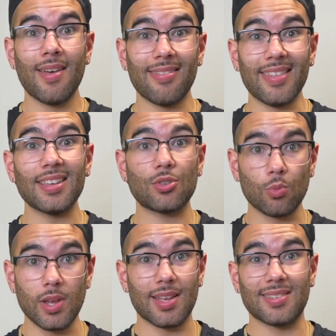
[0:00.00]
this
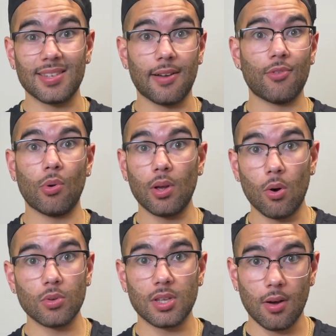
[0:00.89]
week, instead of doing
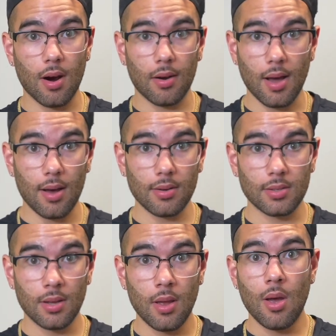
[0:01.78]
Wholesale Hard Knocks,